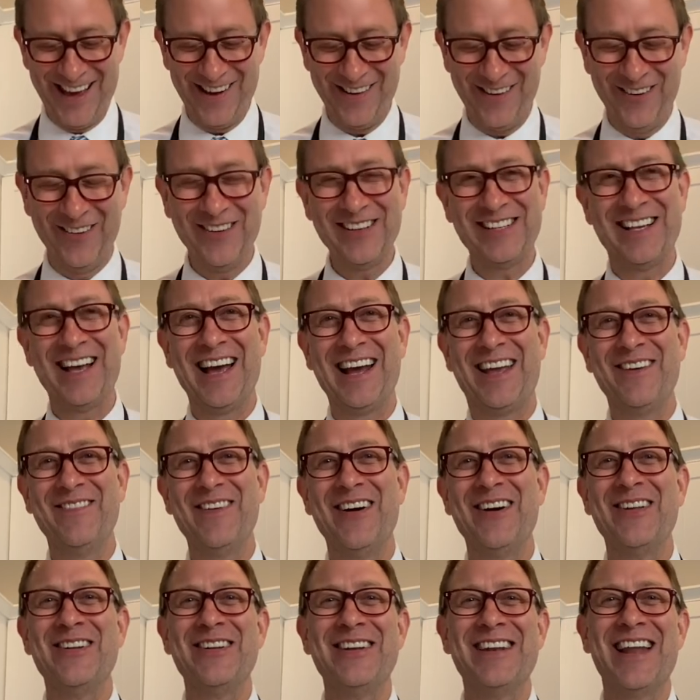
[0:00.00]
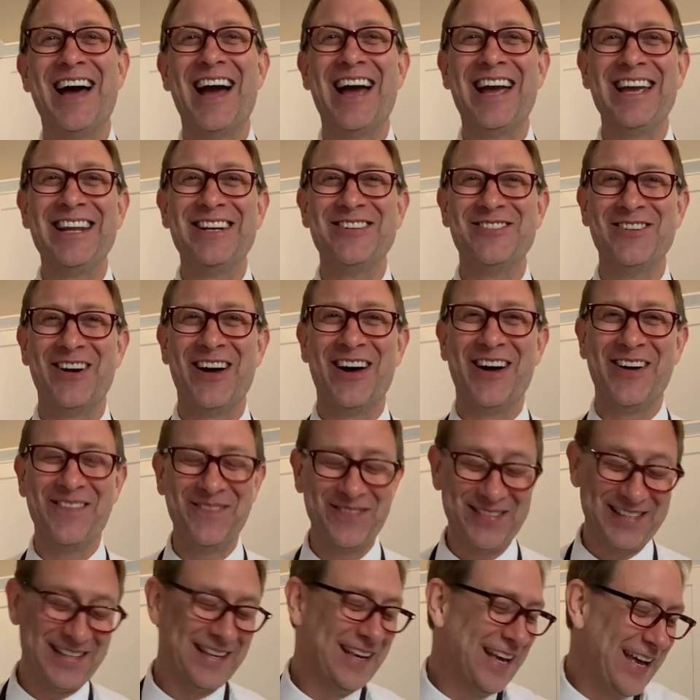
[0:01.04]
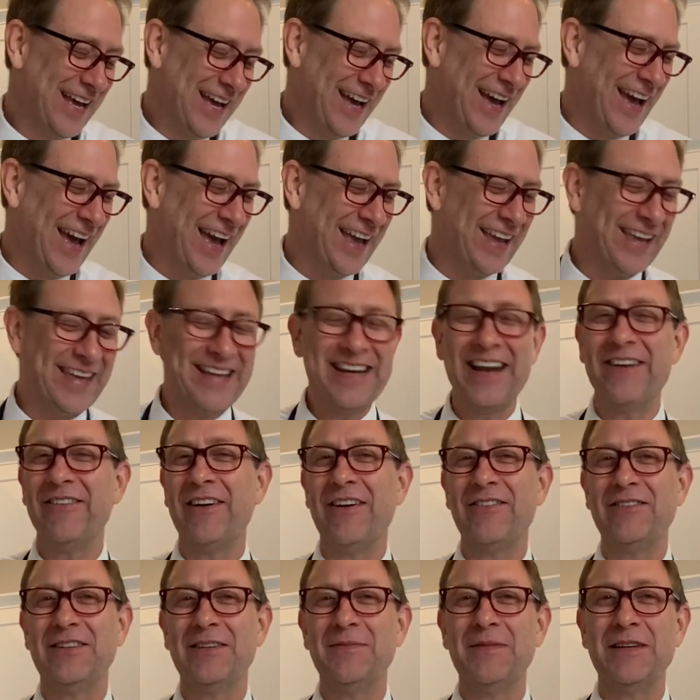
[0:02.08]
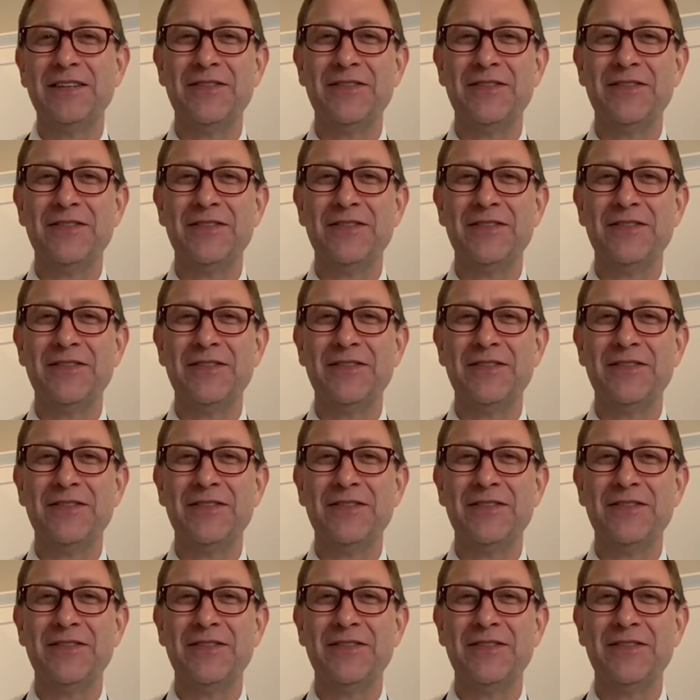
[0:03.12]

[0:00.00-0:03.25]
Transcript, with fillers: that was like about nine drops. Eh, you can never have too much